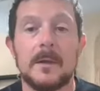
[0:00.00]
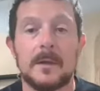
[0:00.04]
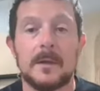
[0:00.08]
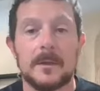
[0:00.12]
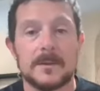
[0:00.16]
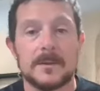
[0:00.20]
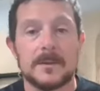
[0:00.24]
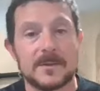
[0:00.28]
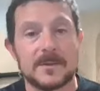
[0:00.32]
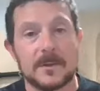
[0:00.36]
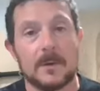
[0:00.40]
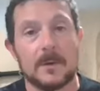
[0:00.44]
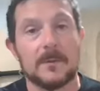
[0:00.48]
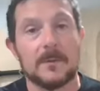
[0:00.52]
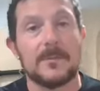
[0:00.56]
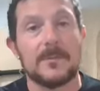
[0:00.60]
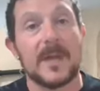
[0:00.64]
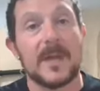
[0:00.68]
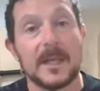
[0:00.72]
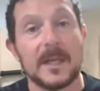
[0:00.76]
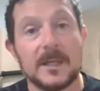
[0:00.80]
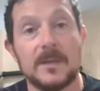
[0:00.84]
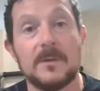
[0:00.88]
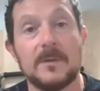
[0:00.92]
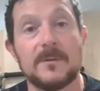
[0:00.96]
And so
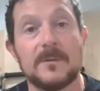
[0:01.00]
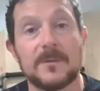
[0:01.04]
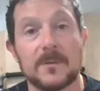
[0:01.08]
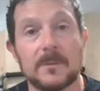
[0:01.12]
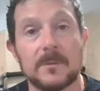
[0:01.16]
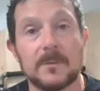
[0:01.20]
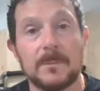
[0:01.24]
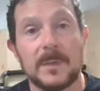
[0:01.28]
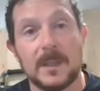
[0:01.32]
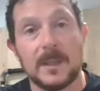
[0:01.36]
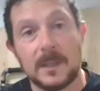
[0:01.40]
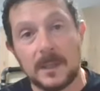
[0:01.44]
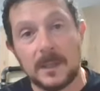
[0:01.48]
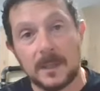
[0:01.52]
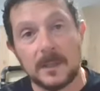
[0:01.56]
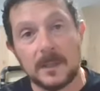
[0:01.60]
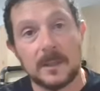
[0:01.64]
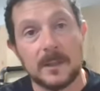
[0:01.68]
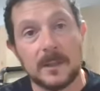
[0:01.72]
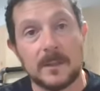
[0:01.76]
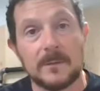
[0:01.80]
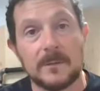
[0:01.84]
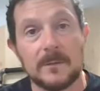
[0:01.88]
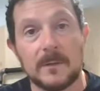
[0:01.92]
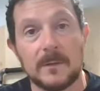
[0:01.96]
thank you for being
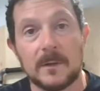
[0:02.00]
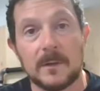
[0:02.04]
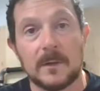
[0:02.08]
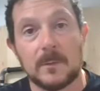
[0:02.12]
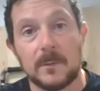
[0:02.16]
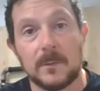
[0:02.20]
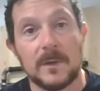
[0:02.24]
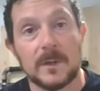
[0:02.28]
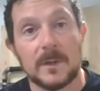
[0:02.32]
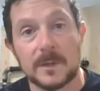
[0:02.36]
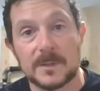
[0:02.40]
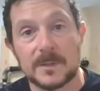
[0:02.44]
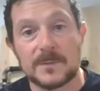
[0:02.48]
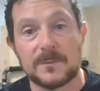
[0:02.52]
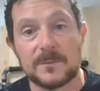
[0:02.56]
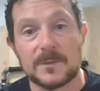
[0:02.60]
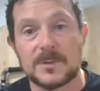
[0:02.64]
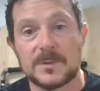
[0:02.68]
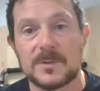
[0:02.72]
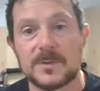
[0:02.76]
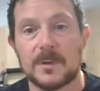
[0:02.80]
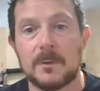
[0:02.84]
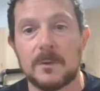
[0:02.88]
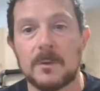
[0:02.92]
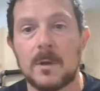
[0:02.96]
with us for
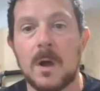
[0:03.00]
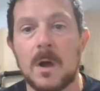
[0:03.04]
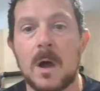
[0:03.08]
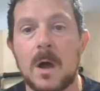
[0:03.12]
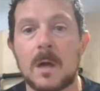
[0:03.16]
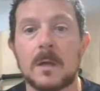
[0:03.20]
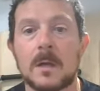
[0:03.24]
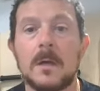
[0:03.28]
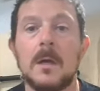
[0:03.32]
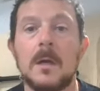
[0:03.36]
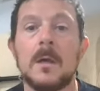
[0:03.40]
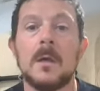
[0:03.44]
so long.